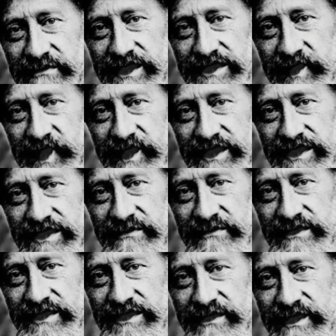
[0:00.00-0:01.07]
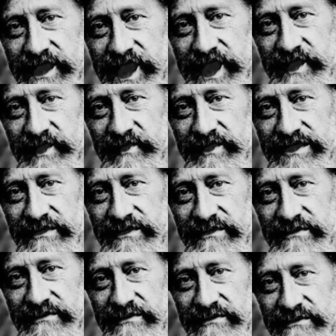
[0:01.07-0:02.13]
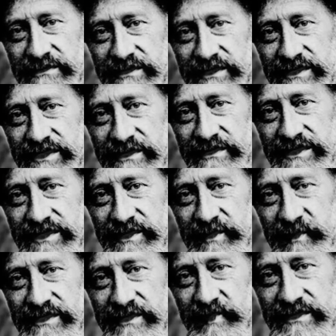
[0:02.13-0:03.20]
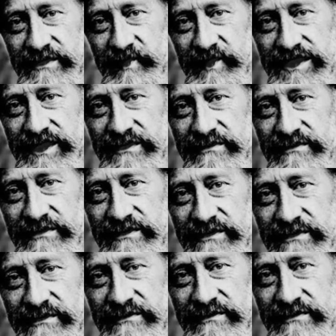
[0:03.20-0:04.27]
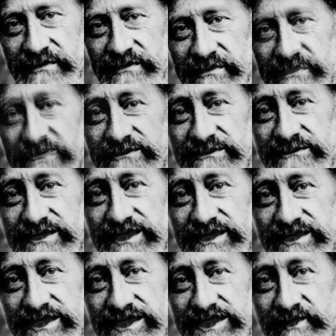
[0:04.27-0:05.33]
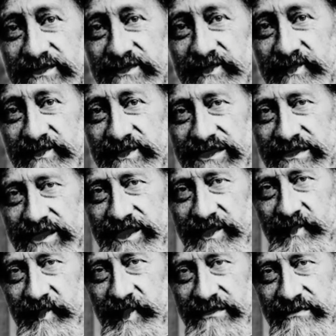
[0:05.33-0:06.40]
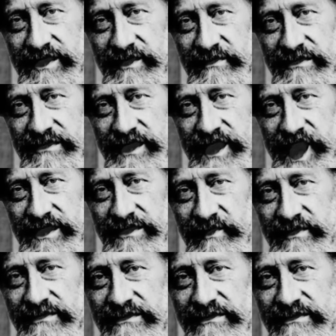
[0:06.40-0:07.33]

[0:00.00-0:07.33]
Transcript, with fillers: the southwest part of the French concession. I also taught in the Jesuit-run